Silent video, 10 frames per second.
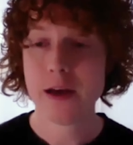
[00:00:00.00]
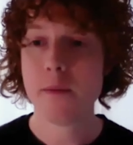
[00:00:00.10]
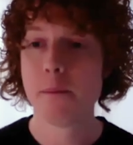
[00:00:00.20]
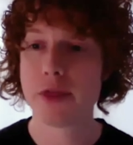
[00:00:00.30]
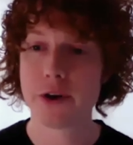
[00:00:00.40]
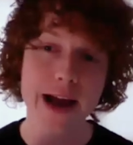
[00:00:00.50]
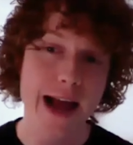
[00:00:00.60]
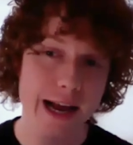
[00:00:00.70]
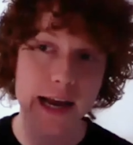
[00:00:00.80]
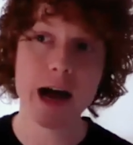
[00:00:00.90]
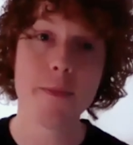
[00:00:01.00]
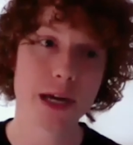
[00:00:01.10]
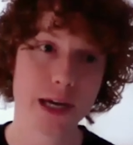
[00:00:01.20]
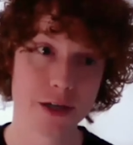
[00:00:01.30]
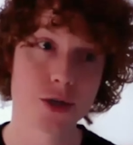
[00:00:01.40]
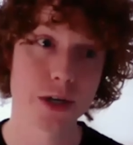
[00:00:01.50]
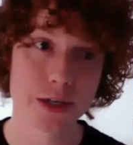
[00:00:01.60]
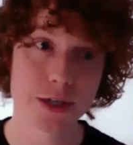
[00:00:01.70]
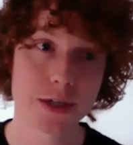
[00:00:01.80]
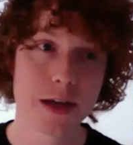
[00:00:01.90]
but their economic
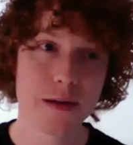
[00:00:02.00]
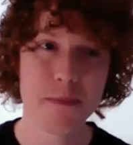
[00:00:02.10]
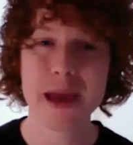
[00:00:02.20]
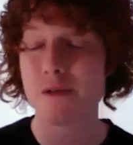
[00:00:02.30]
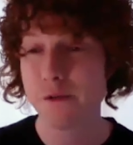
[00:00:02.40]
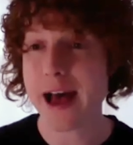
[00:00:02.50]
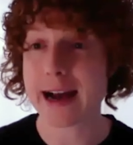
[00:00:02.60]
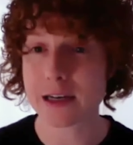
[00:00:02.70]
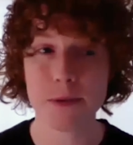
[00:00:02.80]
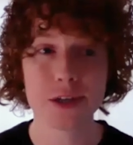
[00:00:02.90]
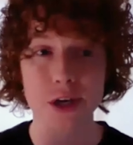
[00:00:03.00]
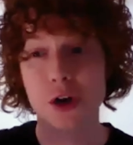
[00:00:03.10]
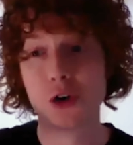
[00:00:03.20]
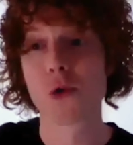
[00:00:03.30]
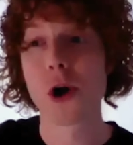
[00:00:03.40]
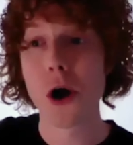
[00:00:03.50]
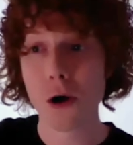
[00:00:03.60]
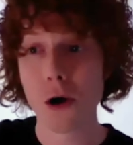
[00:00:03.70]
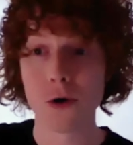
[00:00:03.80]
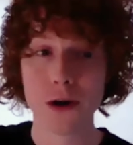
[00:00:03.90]
interest may in fact be to
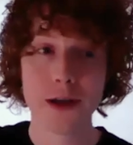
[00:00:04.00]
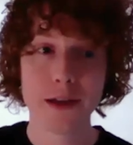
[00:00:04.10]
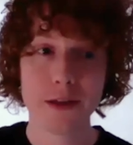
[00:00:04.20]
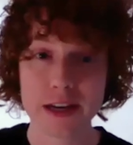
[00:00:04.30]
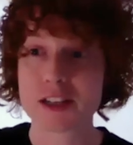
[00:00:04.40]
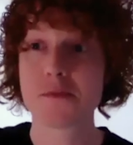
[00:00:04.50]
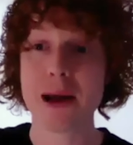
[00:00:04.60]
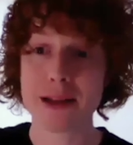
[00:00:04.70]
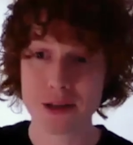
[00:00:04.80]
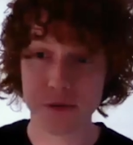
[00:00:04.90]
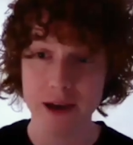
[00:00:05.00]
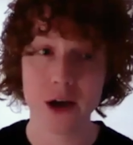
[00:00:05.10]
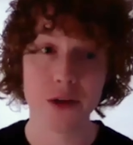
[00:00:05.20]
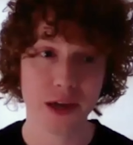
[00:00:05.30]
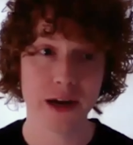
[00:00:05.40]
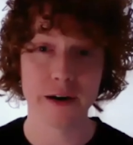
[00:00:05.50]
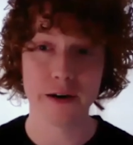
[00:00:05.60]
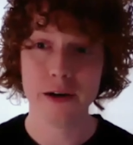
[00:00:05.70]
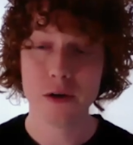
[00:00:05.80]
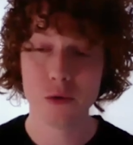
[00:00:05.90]
grow the expense of healthcare,
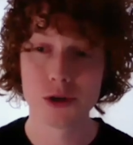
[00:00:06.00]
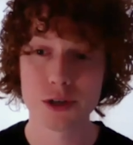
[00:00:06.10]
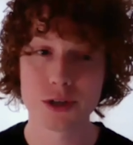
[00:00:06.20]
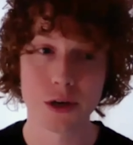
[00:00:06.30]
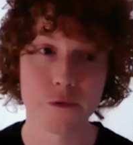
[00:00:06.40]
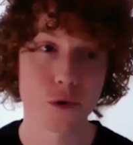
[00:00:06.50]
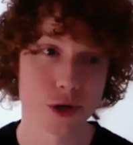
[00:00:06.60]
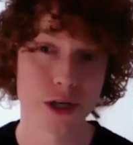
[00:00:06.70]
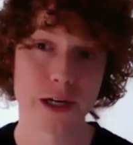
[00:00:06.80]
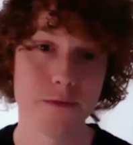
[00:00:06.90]
which is unfortunate.